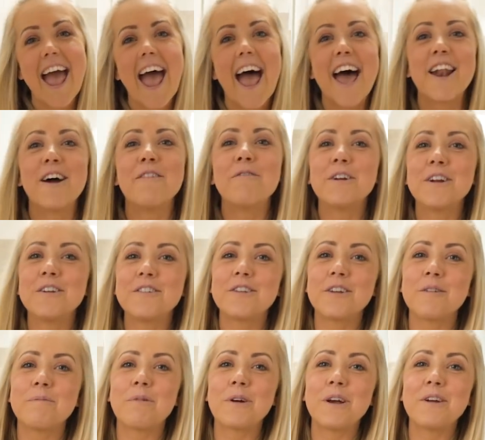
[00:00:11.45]
And I wanted
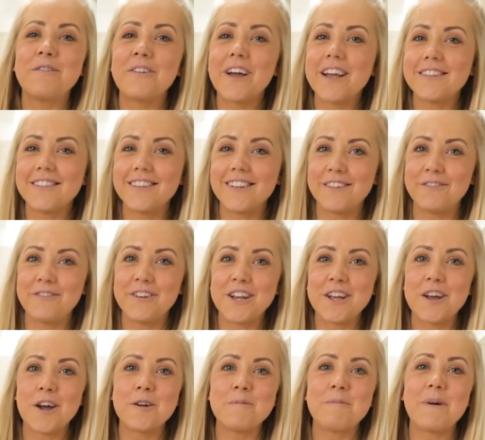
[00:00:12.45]
to preface this
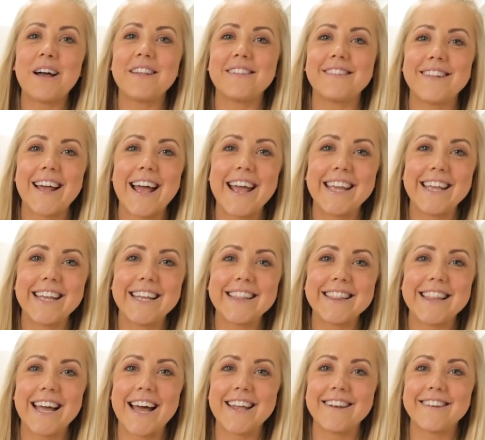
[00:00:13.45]
video by saying
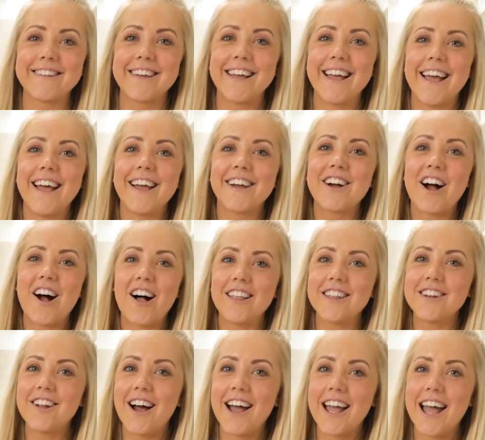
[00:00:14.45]
that Kyle
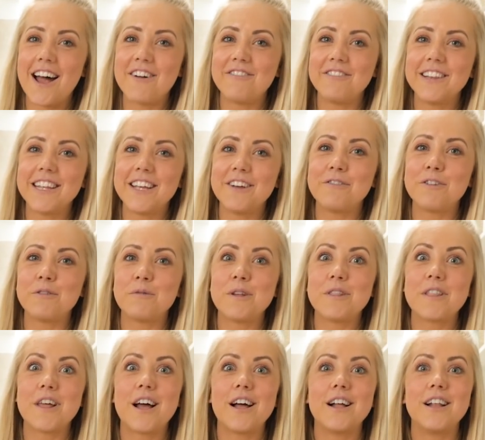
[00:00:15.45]
and I have lived
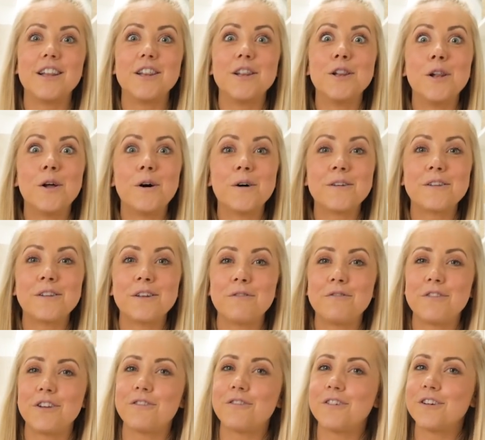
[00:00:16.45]
with lots of
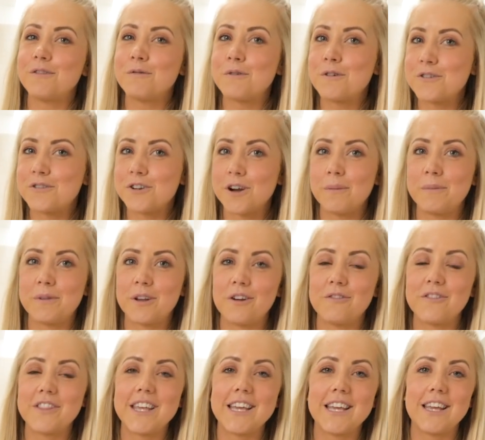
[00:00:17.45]
different wardrobes
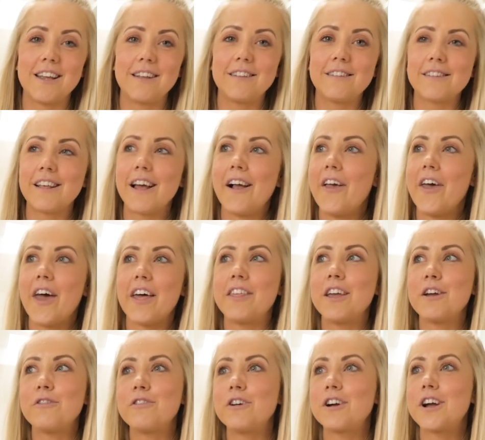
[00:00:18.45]
over the years. I
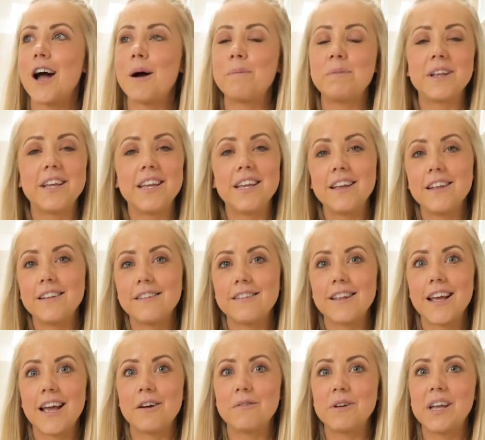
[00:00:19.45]
think for a couple of years
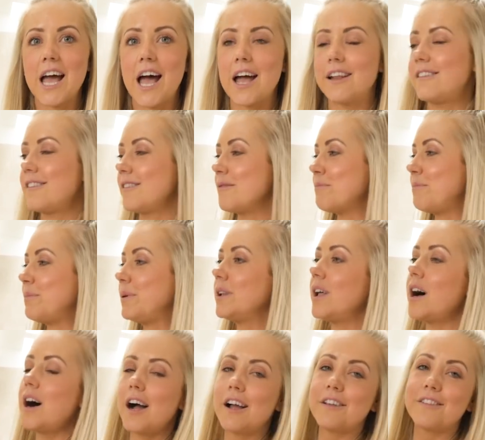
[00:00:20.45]
there we had some
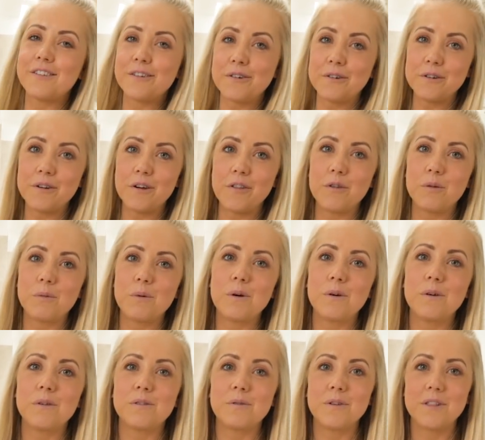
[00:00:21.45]
ply screwed on the
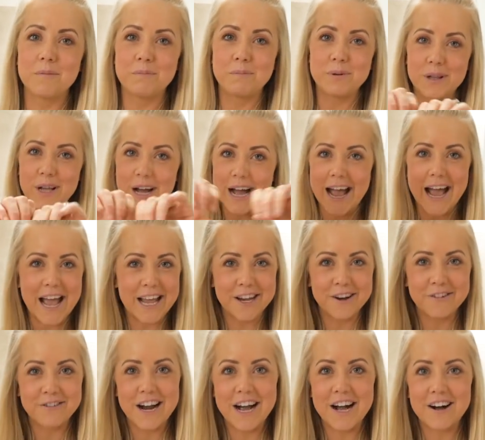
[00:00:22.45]
walls with a ply
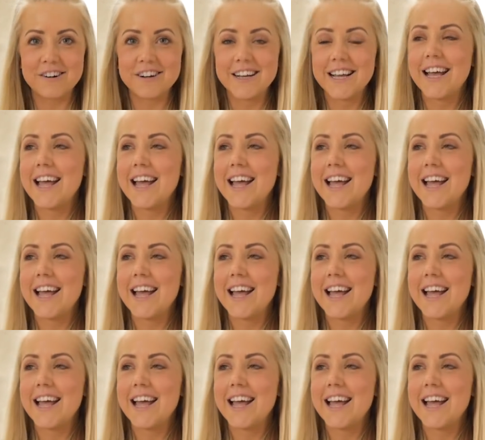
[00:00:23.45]
hanging rail.